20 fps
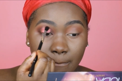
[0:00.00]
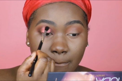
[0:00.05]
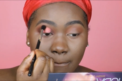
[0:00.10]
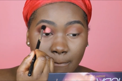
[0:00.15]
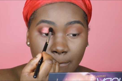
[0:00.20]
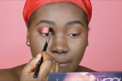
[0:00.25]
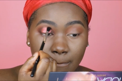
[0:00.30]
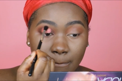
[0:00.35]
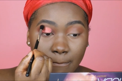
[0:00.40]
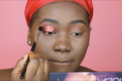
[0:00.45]

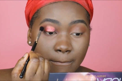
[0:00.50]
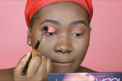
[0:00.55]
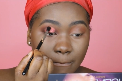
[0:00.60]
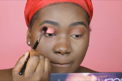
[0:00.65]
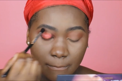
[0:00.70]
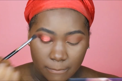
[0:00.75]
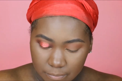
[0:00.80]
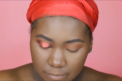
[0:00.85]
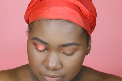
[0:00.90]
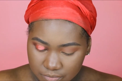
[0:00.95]

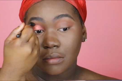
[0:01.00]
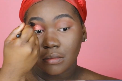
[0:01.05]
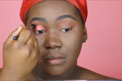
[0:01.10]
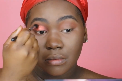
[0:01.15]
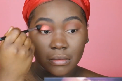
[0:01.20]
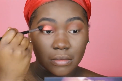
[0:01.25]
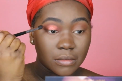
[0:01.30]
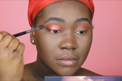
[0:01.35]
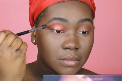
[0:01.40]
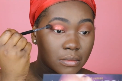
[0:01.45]

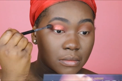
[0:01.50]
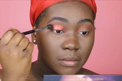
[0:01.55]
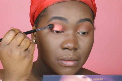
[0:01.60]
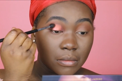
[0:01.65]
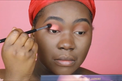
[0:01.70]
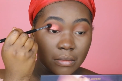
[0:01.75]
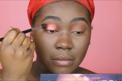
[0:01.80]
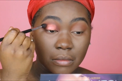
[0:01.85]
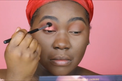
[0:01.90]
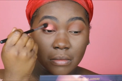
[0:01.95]

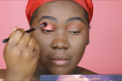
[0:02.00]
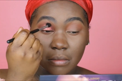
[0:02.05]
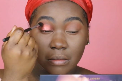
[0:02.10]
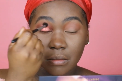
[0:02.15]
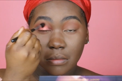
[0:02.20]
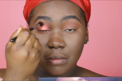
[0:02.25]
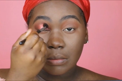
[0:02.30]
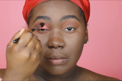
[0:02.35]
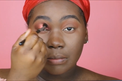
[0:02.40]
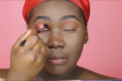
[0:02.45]

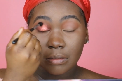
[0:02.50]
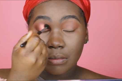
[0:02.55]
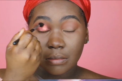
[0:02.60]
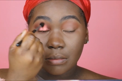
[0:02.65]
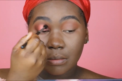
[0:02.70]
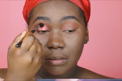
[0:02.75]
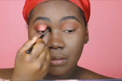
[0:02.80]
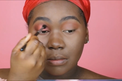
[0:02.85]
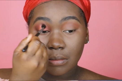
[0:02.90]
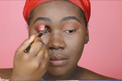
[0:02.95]

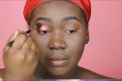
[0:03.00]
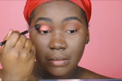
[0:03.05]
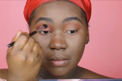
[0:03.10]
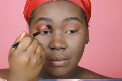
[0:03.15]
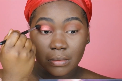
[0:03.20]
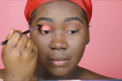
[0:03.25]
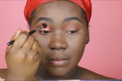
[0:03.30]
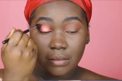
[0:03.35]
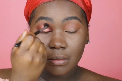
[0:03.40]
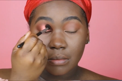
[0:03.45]

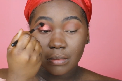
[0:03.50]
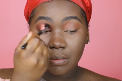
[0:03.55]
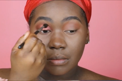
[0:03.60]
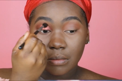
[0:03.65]
Nobody speaks.